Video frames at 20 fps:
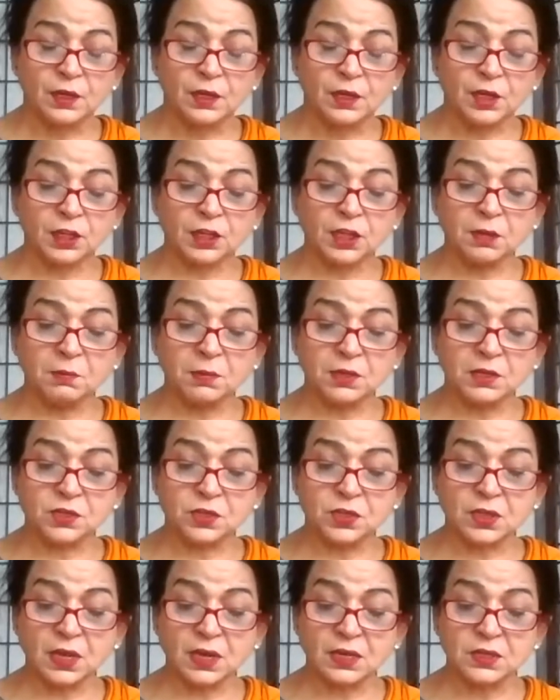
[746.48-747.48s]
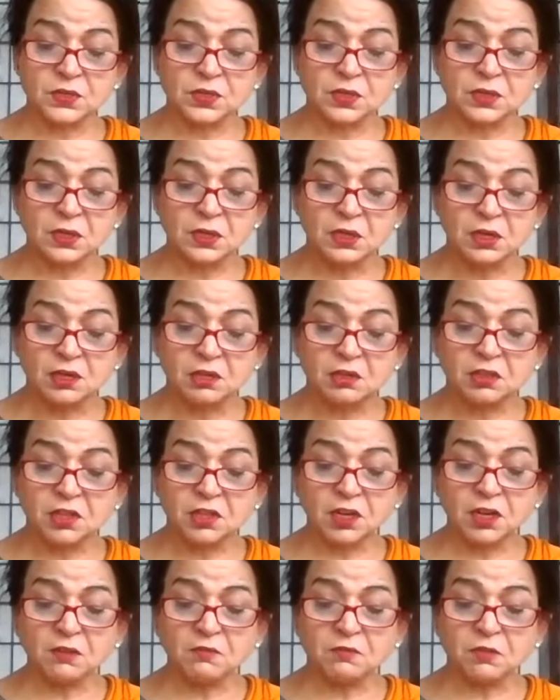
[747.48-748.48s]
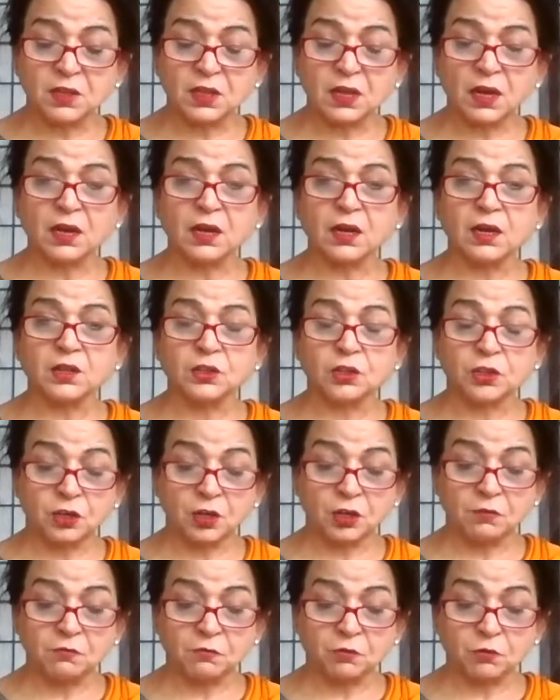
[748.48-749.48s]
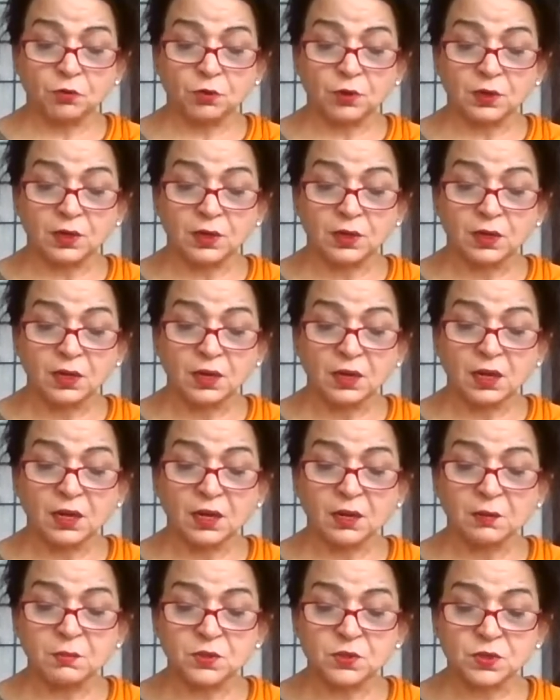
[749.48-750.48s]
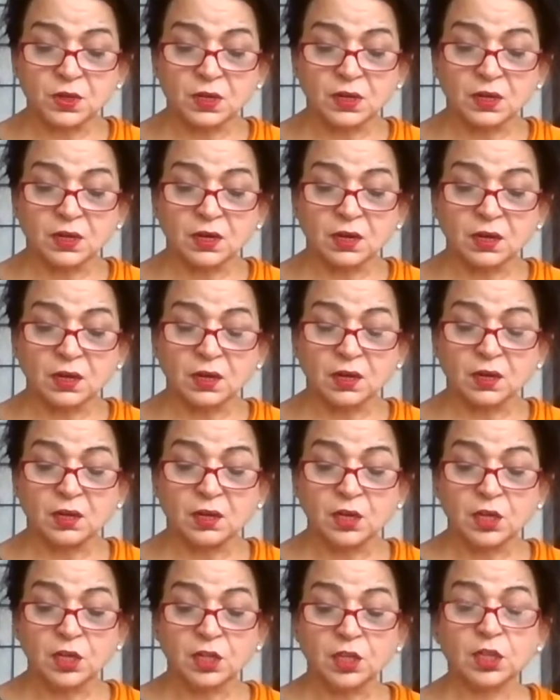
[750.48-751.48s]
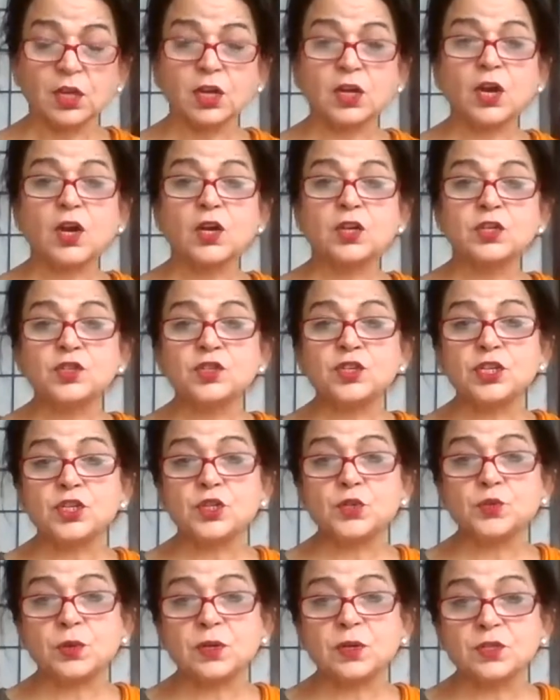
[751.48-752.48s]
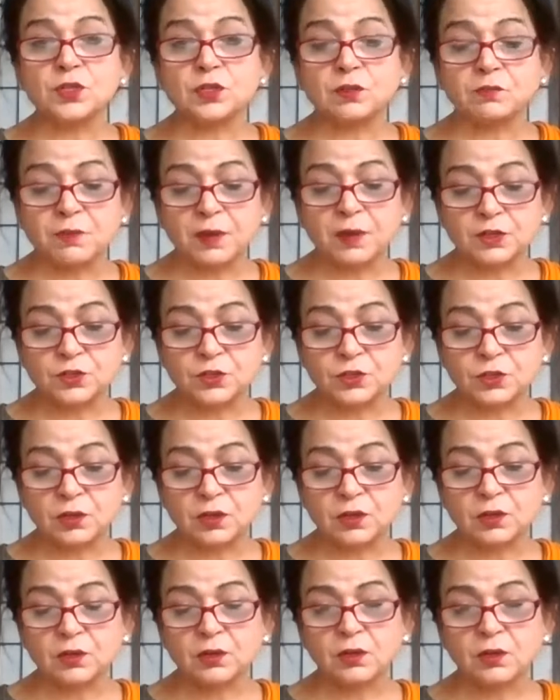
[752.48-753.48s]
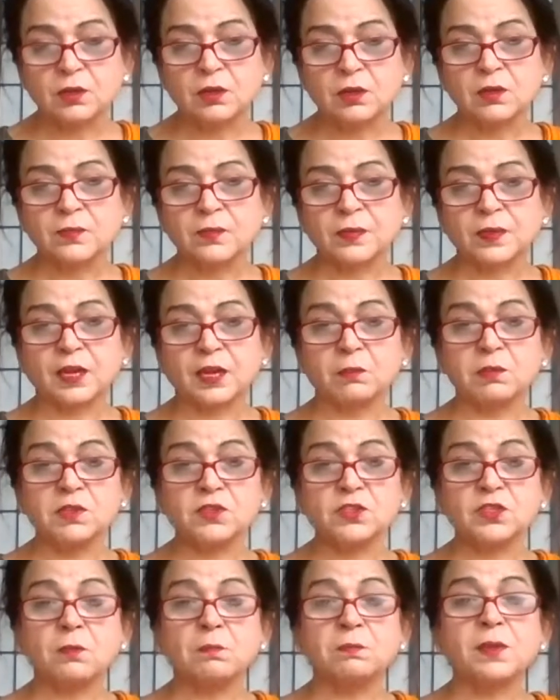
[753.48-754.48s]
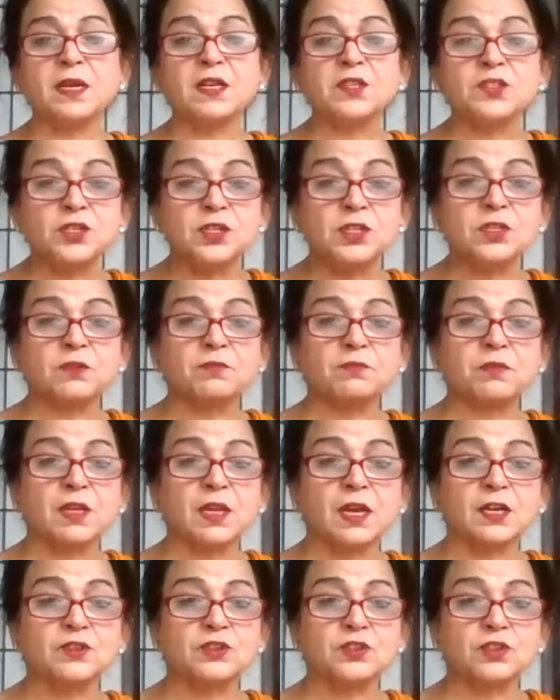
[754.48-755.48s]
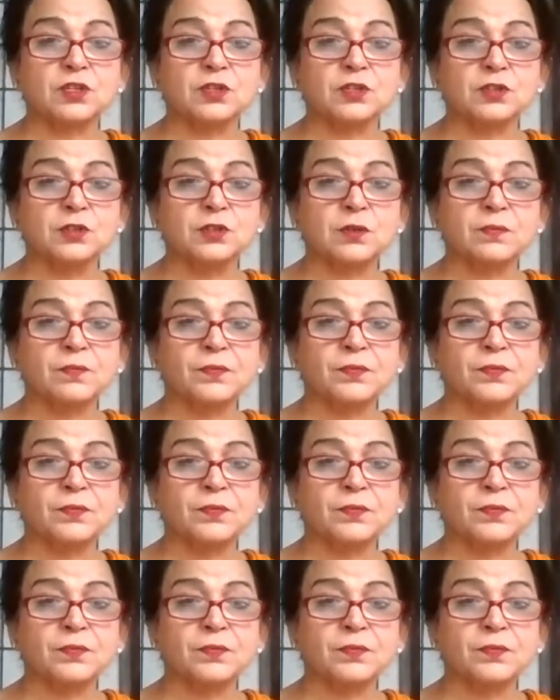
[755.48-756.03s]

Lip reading: Iti means thus, trividha, threefold, karam sangraha, the constituents of action. That means the basis of the actions.